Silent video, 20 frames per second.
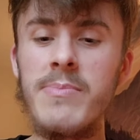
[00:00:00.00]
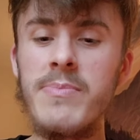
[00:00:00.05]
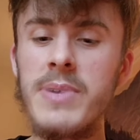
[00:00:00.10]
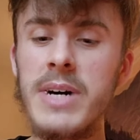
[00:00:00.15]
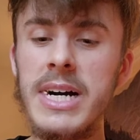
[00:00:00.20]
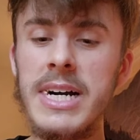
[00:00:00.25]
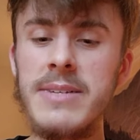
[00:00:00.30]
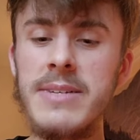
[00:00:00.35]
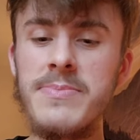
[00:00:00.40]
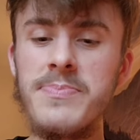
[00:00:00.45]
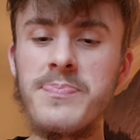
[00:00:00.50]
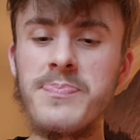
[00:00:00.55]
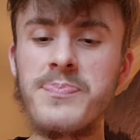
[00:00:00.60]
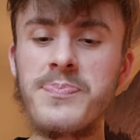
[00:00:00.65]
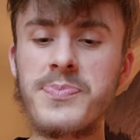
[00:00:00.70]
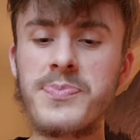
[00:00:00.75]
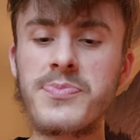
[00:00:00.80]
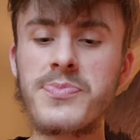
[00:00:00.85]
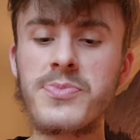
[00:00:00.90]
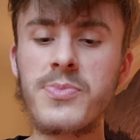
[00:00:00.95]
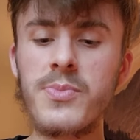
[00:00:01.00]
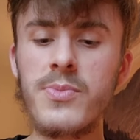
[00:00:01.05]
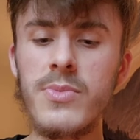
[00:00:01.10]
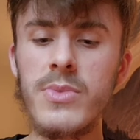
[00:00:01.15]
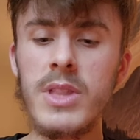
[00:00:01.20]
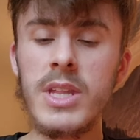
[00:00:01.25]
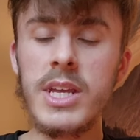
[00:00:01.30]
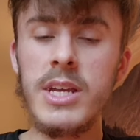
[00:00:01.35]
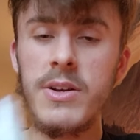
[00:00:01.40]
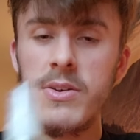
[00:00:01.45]
But
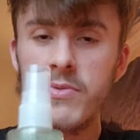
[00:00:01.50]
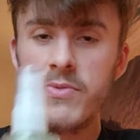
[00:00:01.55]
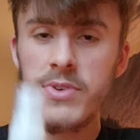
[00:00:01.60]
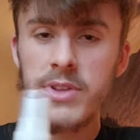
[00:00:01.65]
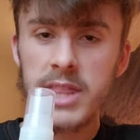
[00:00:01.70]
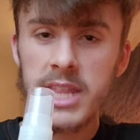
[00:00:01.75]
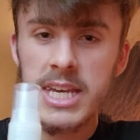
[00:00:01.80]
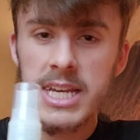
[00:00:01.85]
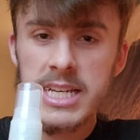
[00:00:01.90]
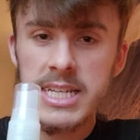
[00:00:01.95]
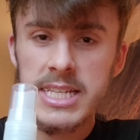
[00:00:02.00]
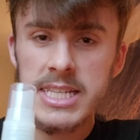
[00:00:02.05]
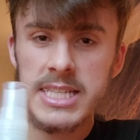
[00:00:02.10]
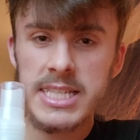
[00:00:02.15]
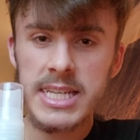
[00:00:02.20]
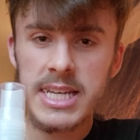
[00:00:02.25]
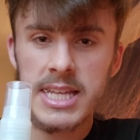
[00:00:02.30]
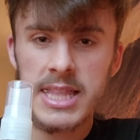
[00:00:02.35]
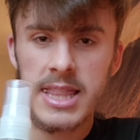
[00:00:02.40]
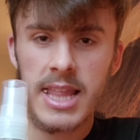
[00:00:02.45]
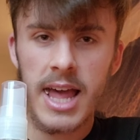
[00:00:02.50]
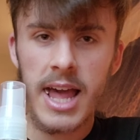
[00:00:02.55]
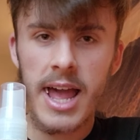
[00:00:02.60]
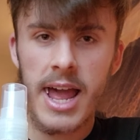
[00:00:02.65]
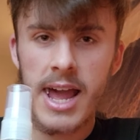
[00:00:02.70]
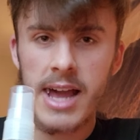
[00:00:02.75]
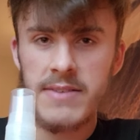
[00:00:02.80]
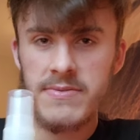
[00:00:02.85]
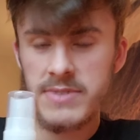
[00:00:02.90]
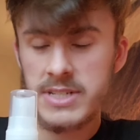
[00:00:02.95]
for this and that
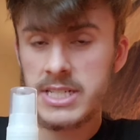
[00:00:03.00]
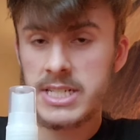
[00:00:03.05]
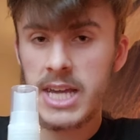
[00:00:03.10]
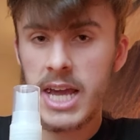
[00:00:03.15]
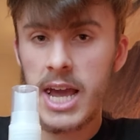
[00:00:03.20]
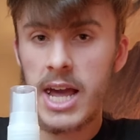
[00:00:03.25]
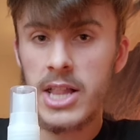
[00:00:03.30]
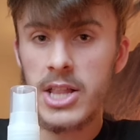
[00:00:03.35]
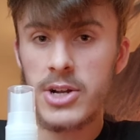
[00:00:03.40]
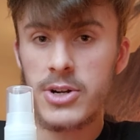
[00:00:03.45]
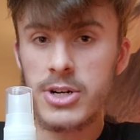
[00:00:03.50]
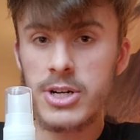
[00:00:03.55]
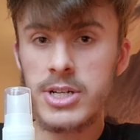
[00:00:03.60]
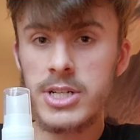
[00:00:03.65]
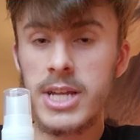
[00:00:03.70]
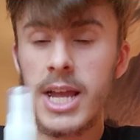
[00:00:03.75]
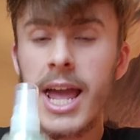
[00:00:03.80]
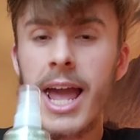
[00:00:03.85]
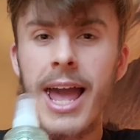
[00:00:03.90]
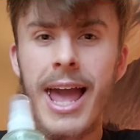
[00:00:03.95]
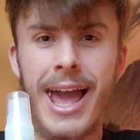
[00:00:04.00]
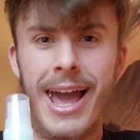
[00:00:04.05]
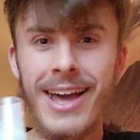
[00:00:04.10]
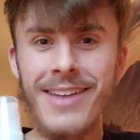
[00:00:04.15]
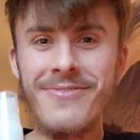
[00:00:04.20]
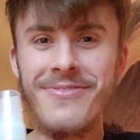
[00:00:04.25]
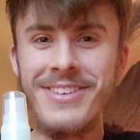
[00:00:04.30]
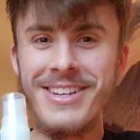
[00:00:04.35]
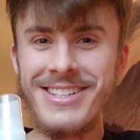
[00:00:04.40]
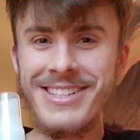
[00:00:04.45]
advent
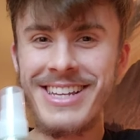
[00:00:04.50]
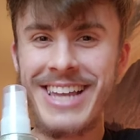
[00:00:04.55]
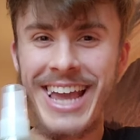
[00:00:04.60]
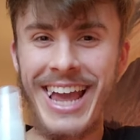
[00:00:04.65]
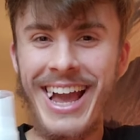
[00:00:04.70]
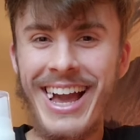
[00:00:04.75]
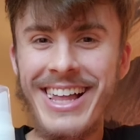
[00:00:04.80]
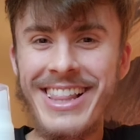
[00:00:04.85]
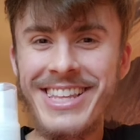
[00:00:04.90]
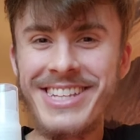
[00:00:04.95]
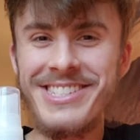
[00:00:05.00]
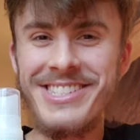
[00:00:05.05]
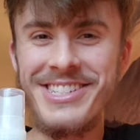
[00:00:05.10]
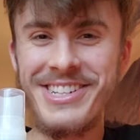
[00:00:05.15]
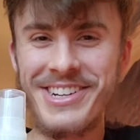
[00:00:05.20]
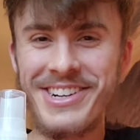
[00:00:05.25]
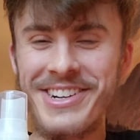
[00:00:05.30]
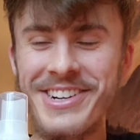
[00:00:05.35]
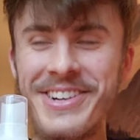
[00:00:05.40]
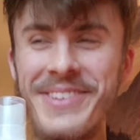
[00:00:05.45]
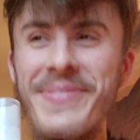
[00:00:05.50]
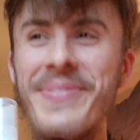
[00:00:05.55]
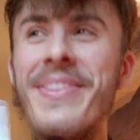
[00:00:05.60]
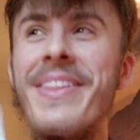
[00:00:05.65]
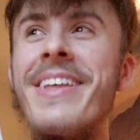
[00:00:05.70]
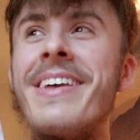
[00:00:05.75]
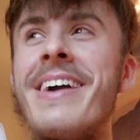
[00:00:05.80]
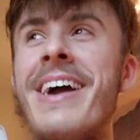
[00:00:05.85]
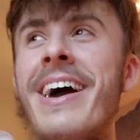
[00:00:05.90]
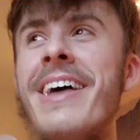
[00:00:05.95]
calendar,
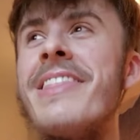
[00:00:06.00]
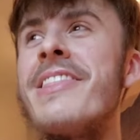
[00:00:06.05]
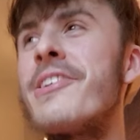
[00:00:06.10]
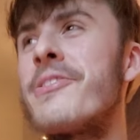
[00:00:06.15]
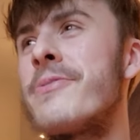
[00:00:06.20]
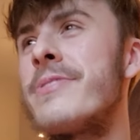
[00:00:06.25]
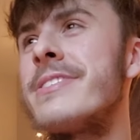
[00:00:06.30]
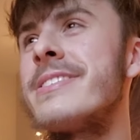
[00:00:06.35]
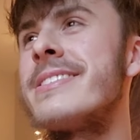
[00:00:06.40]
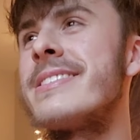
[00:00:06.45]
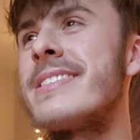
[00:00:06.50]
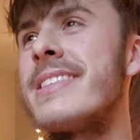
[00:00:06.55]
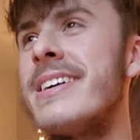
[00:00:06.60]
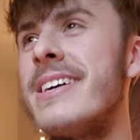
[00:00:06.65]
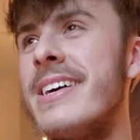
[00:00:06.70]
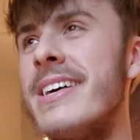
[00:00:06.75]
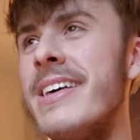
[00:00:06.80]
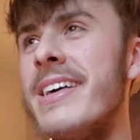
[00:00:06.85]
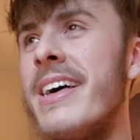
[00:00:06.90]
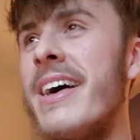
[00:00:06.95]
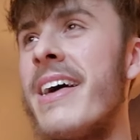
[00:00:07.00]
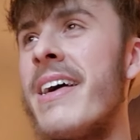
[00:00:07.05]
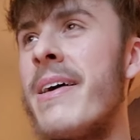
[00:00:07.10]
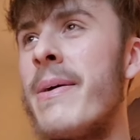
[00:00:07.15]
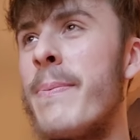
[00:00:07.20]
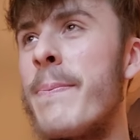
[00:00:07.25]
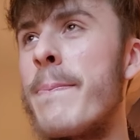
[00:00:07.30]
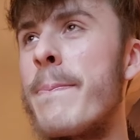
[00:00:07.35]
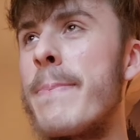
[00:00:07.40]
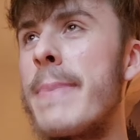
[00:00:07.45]
there was the
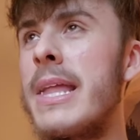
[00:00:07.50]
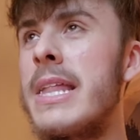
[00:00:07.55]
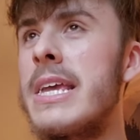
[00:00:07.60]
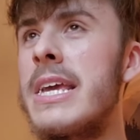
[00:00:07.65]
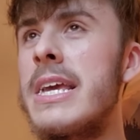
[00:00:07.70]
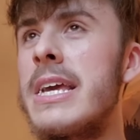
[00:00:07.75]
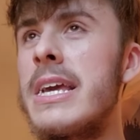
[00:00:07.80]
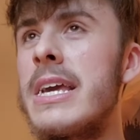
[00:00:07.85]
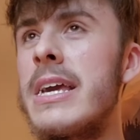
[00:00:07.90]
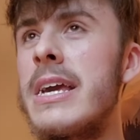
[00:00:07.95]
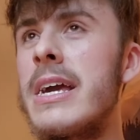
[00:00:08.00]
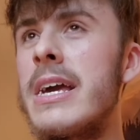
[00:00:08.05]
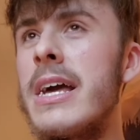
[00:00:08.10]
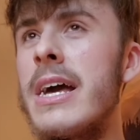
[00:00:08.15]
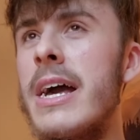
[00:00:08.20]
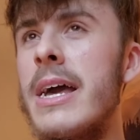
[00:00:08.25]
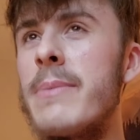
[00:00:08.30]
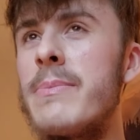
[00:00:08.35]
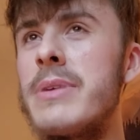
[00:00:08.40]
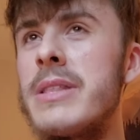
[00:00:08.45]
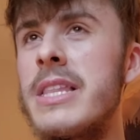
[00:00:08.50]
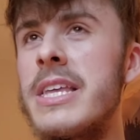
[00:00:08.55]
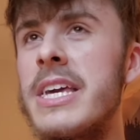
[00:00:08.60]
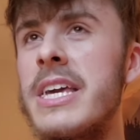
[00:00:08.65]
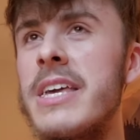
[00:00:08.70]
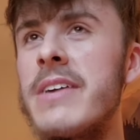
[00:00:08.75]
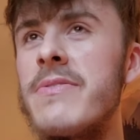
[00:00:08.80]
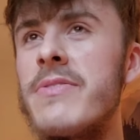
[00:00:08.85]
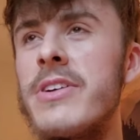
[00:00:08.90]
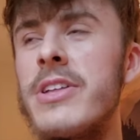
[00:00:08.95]
mini, I
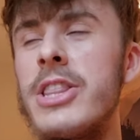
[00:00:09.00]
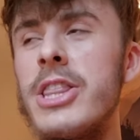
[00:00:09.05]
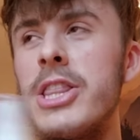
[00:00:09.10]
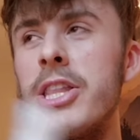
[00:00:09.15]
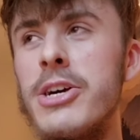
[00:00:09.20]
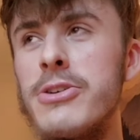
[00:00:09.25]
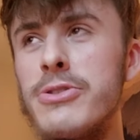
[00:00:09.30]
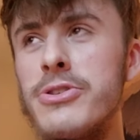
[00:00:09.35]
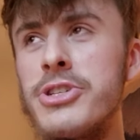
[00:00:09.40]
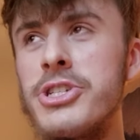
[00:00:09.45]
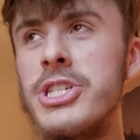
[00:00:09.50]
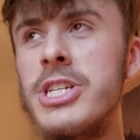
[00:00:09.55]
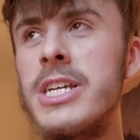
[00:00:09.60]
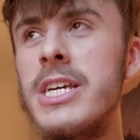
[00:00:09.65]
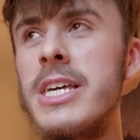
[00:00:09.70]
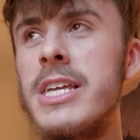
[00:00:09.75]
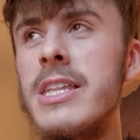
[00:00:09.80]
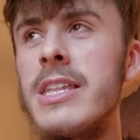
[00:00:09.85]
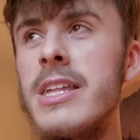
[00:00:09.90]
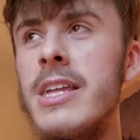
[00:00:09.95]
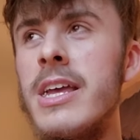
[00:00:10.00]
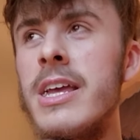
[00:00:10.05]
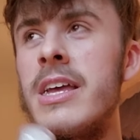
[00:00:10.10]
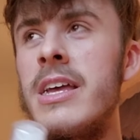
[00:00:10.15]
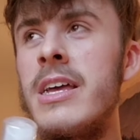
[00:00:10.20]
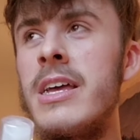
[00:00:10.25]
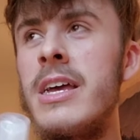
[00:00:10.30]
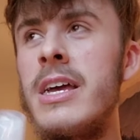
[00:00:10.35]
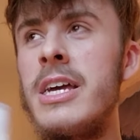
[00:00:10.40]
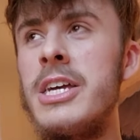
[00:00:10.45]
believe, lotion,
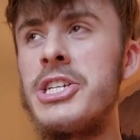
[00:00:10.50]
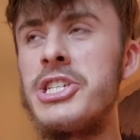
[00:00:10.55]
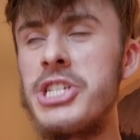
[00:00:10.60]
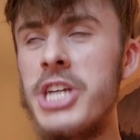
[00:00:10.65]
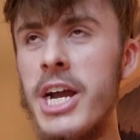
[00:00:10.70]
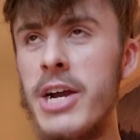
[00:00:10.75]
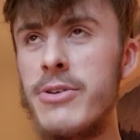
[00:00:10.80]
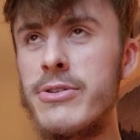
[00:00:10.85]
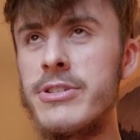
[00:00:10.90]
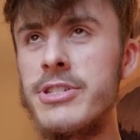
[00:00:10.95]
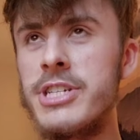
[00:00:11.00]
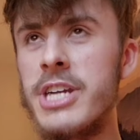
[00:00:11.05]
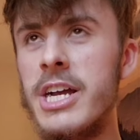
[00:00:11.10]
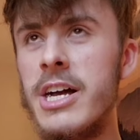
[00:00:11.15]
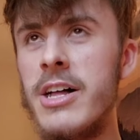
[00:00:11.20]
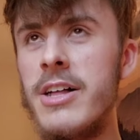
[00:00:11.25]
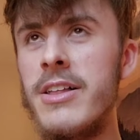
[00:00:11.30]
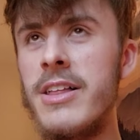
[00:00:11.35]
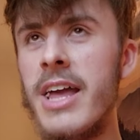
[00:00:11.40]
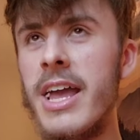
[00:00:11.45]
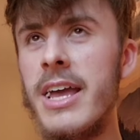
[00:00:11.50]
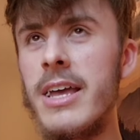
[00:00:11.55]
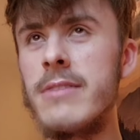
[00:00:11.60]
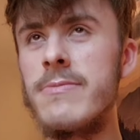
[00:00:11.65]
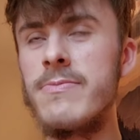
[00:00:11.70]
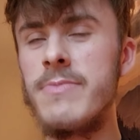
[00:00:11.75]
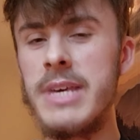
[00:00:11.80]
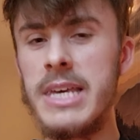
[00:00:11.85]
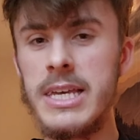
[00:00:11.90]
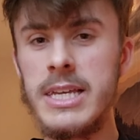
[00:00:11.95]
shower gel,
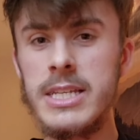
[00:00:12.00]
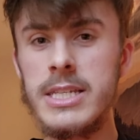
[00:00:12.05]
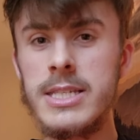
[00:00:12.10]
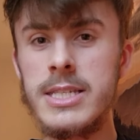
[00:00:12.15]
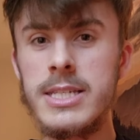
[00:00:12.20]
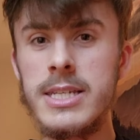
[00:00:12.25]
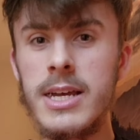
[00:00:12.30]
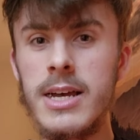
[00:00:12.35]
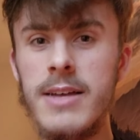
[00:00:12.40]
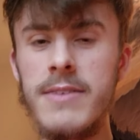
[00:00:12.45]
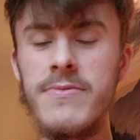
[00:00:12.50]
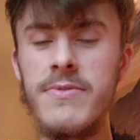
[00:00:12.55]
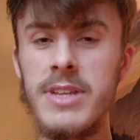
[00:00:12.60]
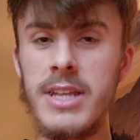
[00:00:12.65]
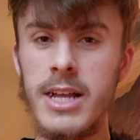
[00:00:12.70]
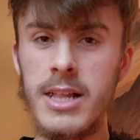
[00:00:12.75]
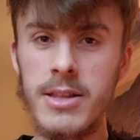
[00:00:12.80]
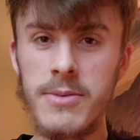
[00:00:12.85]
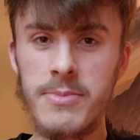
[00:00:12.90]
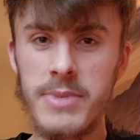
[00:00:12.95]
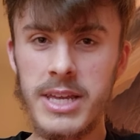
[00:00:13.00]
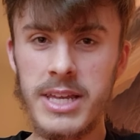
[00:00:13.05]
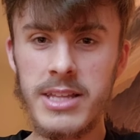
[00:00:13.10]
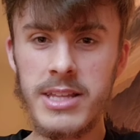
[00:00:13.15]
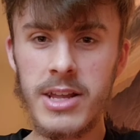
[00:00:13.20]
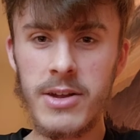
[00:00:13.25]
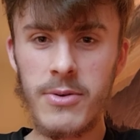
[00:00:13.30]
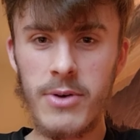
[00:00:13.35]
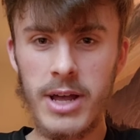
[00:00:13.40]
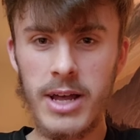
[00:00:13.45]
and mist of Vanilla Bean
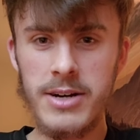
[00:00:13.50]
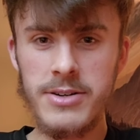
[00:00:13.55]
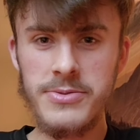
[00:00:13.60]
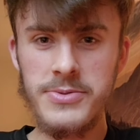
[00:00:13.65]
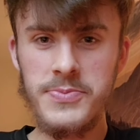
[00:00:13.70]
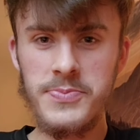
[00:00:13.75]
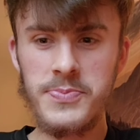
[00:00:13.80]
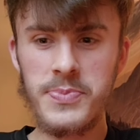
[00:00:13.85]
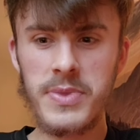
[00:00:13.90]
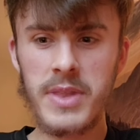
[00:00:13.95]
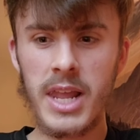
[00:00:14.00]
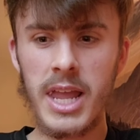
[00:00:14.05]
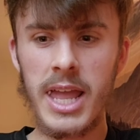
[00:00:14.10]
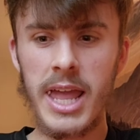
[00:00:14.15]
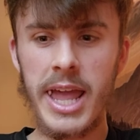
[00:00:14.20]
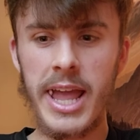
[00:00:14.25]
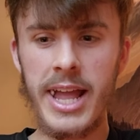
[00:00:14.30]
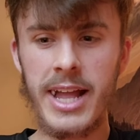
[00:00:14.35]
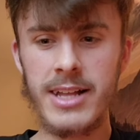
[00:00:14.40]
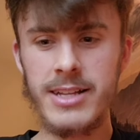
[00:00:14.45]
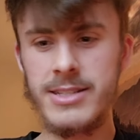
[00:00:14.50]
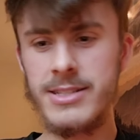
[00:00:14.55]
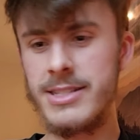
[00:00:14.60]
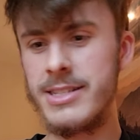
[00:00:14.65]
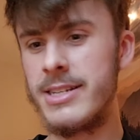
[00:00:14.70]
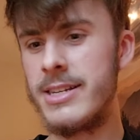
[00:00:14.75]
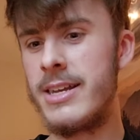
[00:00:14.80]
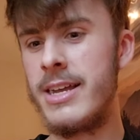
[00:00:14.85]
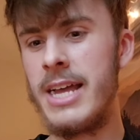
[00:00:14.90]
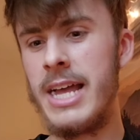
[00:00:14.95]
Noel. And